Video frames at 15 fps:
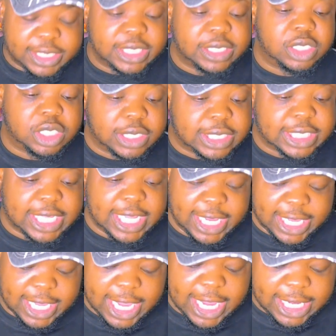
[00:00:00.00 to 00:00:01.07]
just
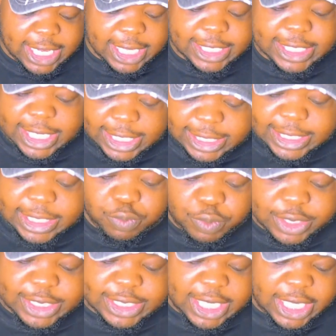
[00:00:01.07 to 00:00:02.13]
like any Tennessee
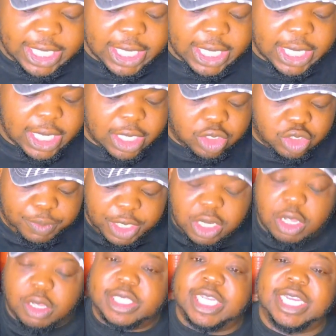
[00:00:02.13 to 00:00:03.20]
whiskey, to be
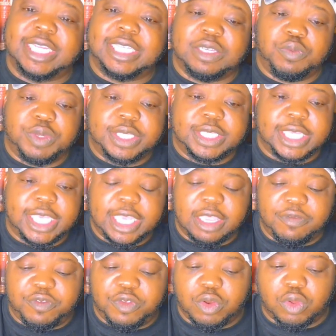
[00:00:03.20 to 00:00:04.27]
called Tennessee whiskey.
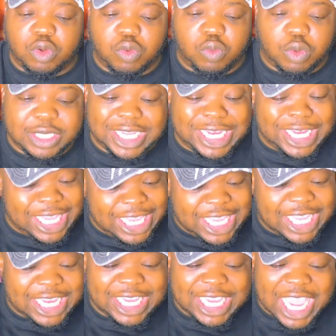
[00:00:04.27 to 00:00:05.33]
If you don't know what the
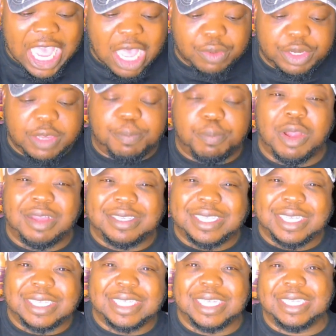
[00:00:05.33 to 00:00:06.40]
Lincoln County
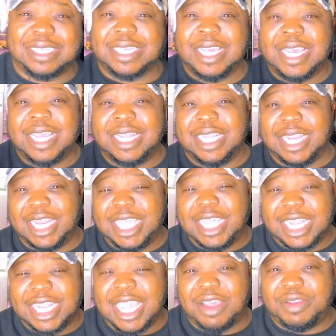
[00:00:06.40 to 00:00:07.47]
process is, the
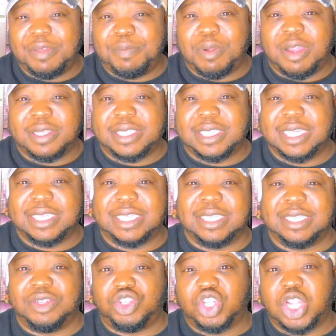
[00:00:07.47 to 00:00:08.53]
Lincoln County process is
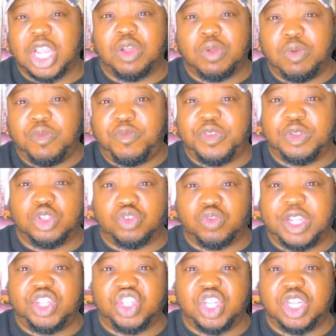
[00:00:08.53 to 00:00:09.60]
the charcoal
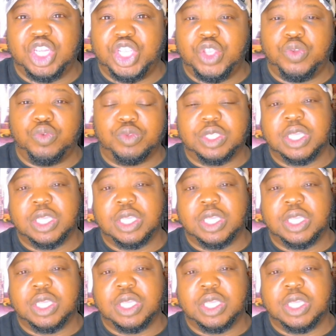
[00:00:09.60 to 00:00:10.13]
filtration used